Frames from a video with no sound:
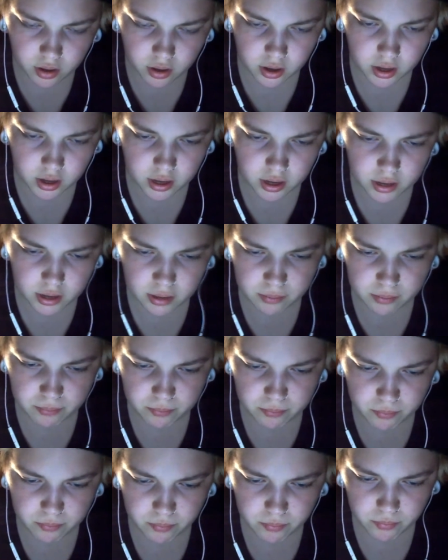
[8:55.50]

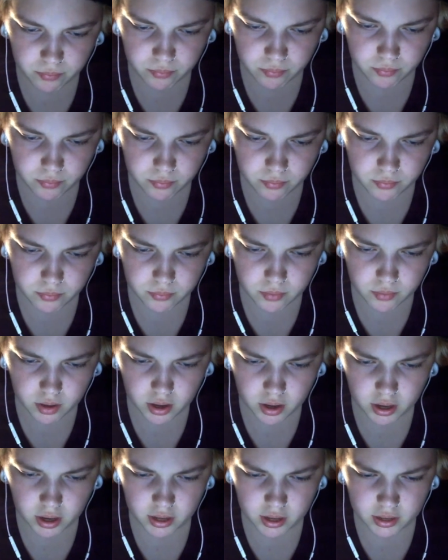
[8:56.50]
And
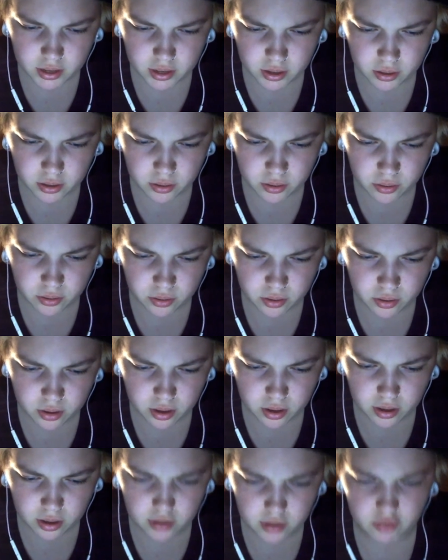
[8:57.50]
now
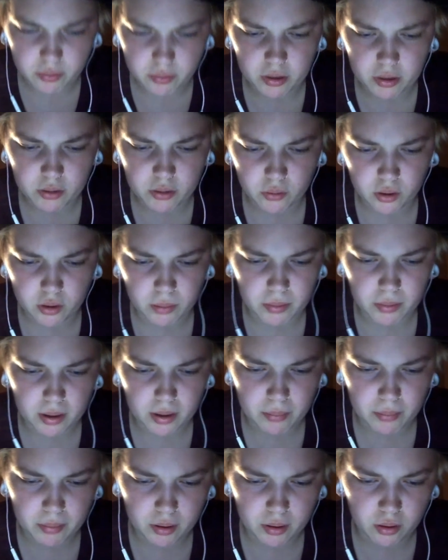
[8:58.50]
I just want to talk a bit
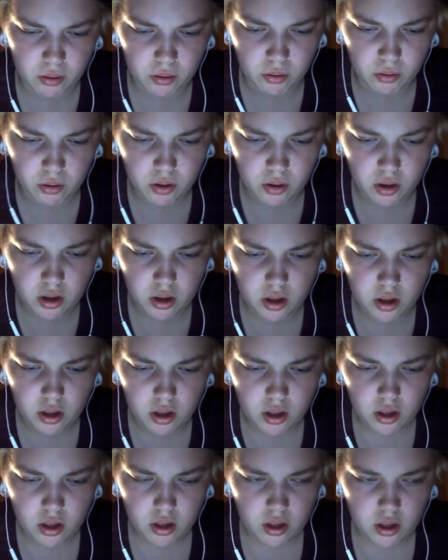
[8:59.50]
about
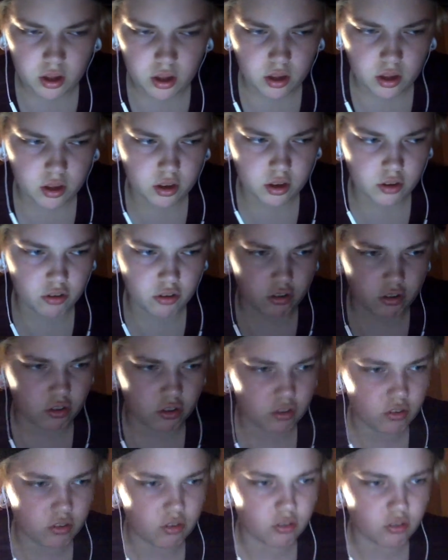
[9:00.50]

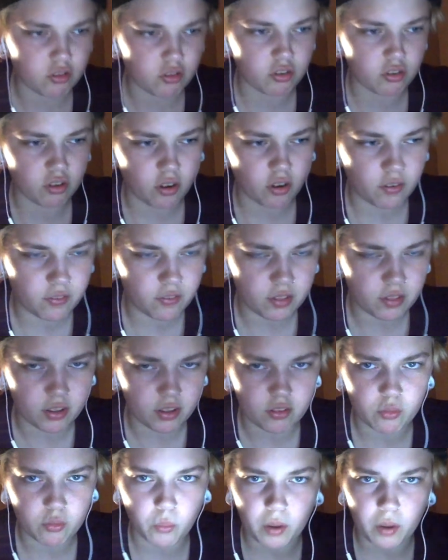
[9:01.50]
just stuff
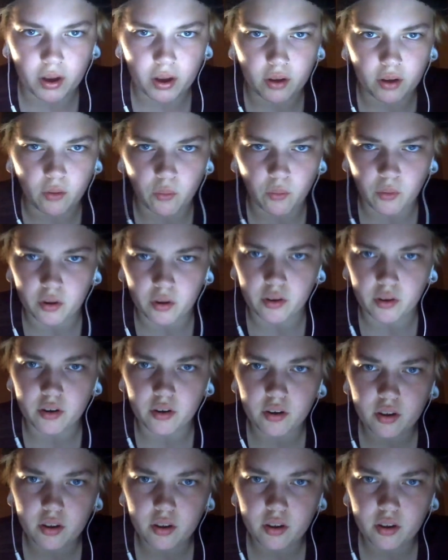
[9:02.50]
that's went on